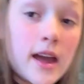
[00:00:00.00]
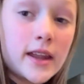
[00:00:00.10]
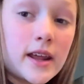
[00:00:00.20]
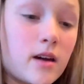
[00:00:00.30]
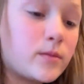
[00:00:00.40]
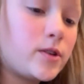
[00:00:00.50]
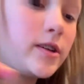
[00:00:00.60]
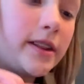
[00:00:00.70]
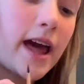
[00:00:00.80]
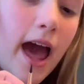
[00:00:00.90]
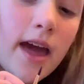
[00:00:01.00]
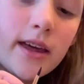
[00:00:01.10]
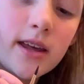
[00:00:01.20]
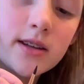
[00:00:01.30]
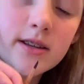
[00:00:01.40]
And how I'm doing that
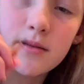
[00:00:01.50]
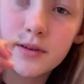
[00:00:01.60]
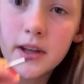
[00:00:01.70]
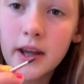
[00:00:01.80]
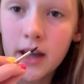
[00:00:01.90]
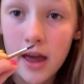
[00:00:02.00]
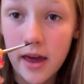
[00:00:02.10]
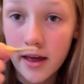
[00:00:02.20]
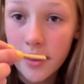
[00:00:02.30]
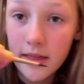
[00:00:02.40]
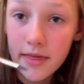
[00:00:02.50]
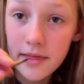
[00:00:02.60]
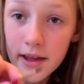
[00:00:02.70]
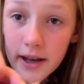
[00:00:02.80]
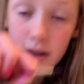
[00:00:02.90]
is I'm getting a thin